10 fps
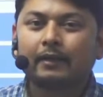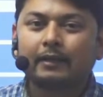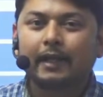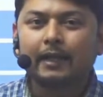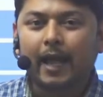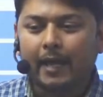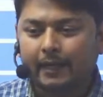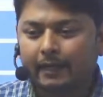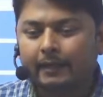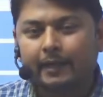then I
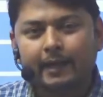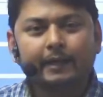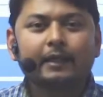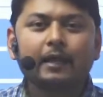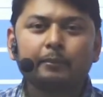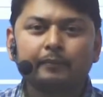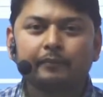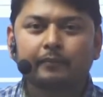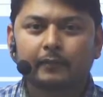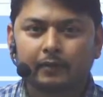can trade them,
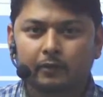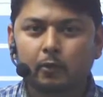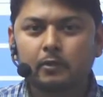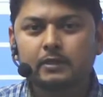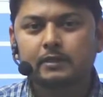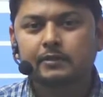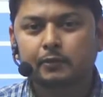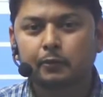those